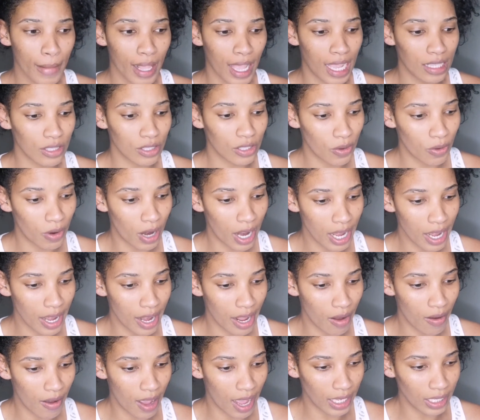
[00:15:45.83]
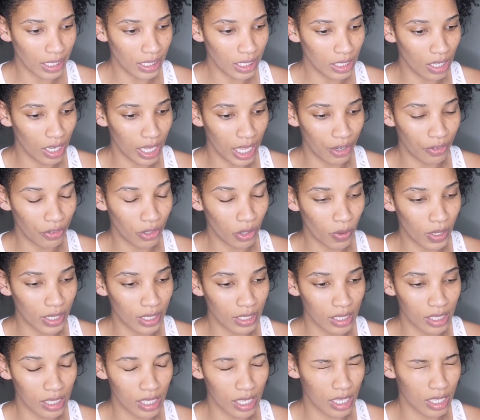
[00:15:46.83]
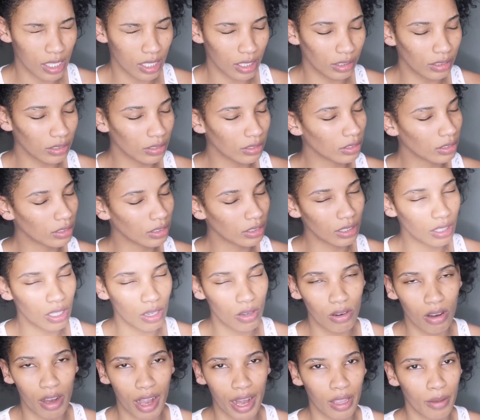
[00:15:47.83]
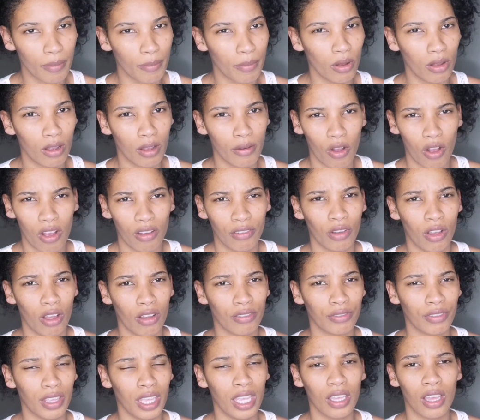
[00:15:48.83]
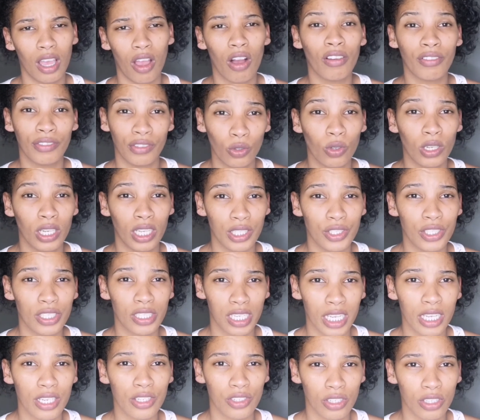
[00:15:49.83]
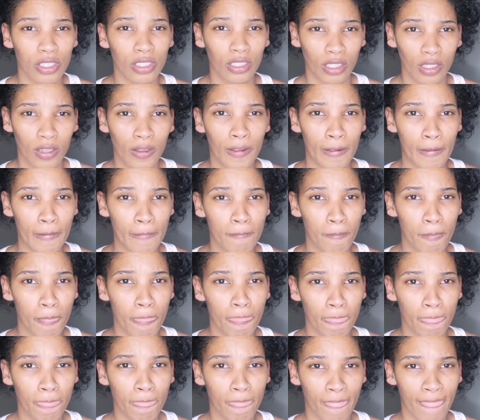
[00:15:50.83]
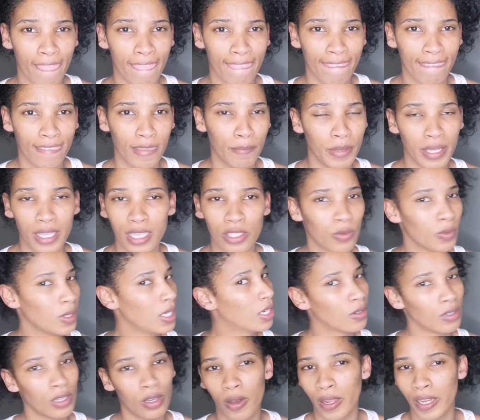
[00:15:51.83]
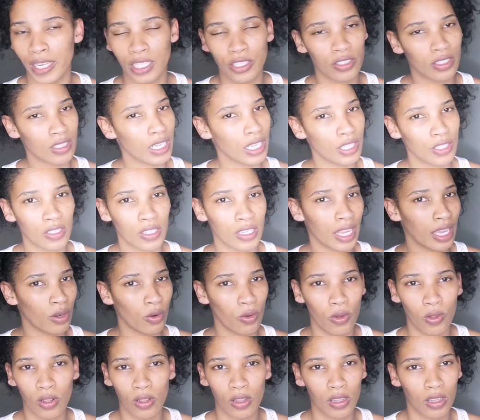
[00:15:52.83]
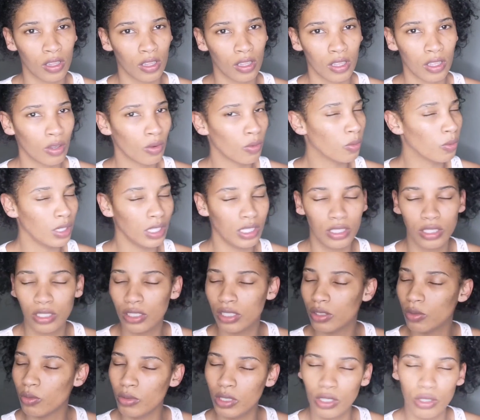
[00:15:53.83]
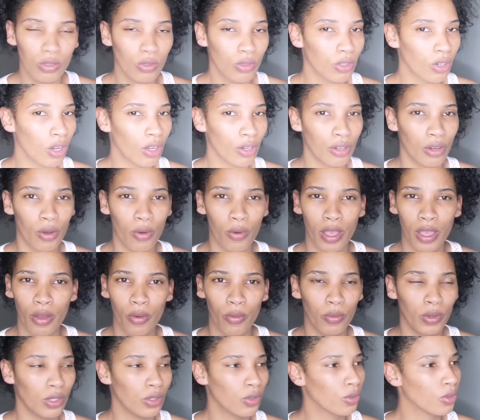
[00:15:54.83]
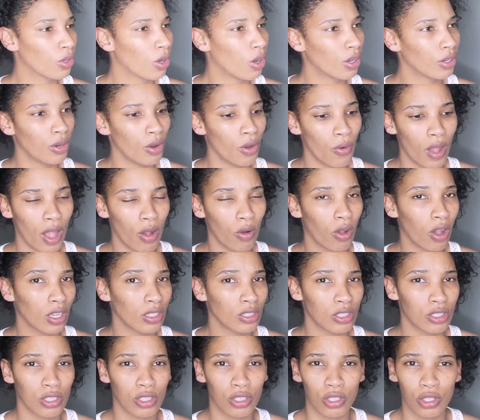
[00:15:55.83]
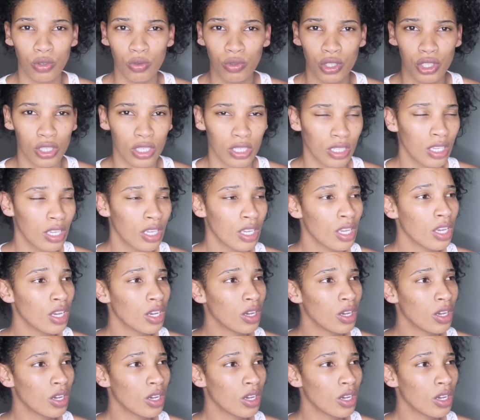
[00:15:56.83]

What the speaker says: And so right now, I need everyone to go crack a book of your legislation, because we don't know our legislation at all. We do not know it. We do not know our Constitution.